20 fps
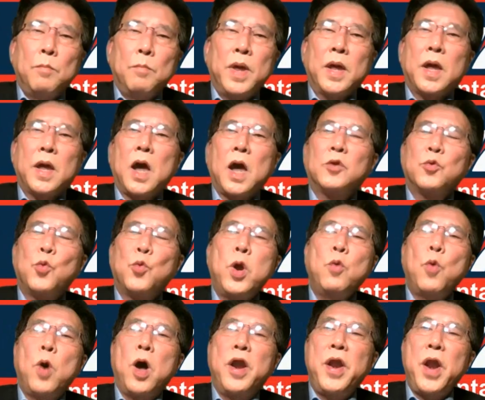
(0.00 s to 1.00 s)
because we
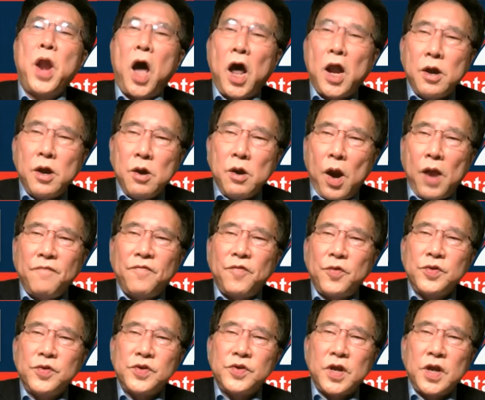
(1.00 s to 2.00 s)
were not
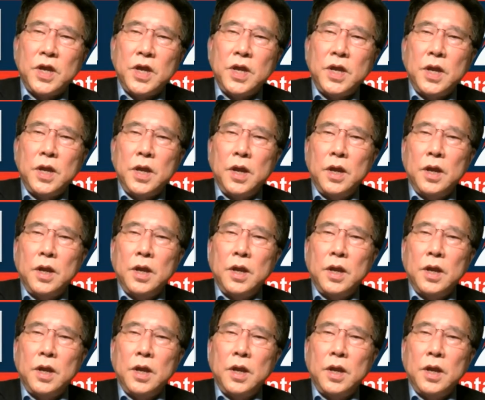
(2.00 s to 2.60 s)
refugee,